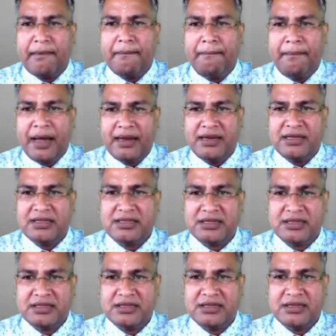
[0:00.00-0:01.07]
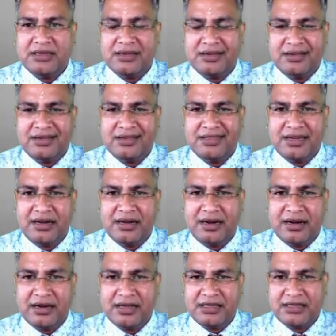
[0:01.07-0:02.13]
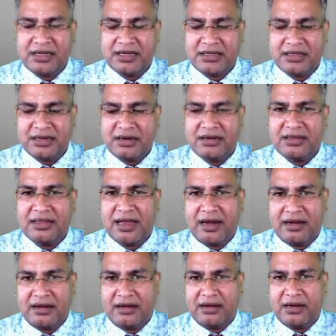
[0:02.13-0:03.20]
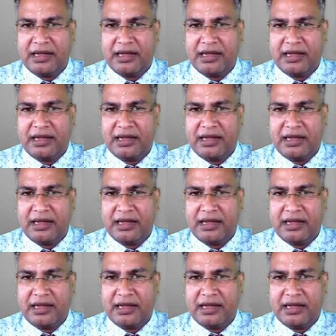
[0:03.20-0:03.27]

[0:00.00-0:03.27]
Binary search tree is a data structure that